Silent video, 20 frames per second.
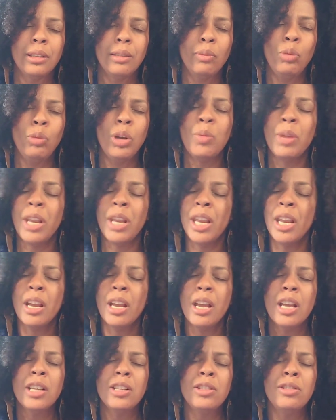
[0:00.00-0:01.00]
When we
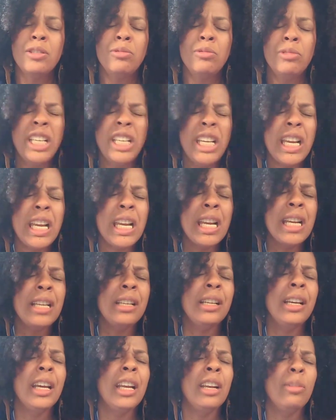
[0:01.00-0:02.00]
keyed
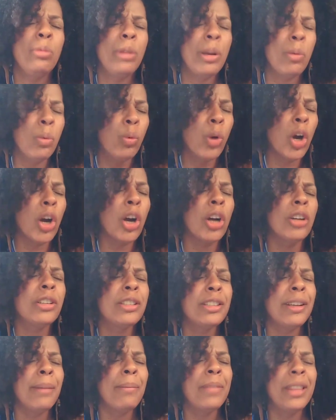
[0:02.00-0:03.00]
in, we were
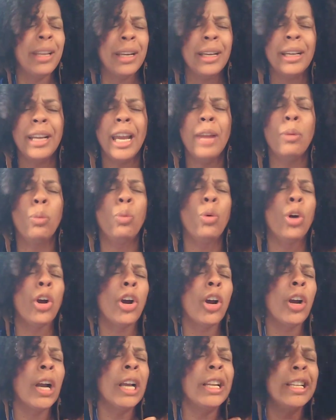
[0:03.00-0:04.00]
something and
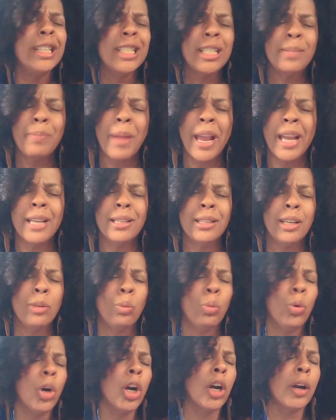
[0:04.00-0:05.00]
were in a space
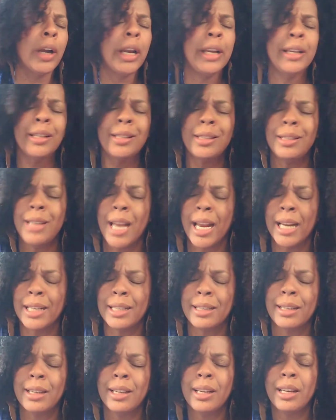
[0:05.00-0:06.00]
and were in a
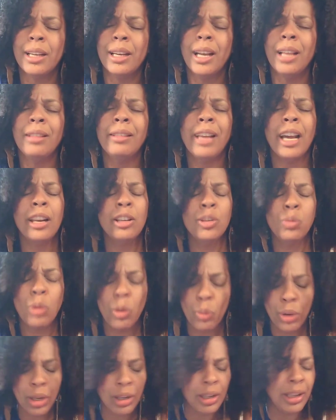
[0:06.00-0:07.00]
state. And that is
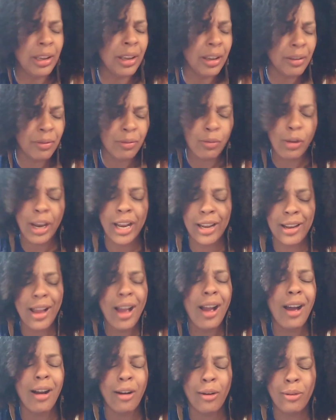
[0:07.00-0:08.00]
what we live right
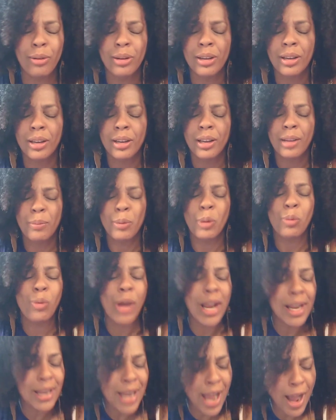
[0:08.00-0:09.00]
now. But
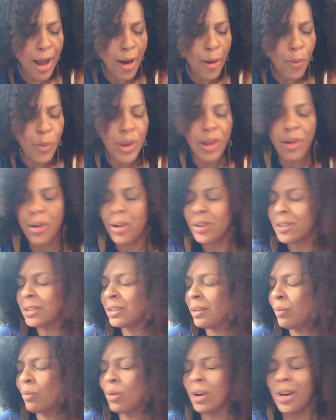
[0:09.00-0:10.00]
right now we are
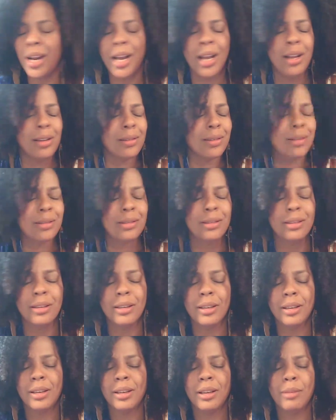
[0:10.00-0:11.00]
somewhere else.
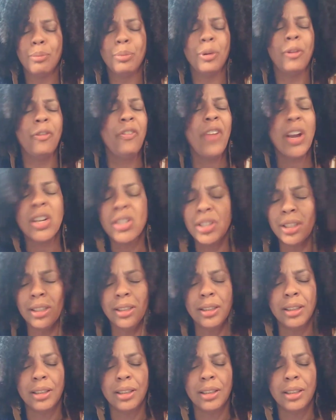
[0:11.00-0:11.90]
Perfection.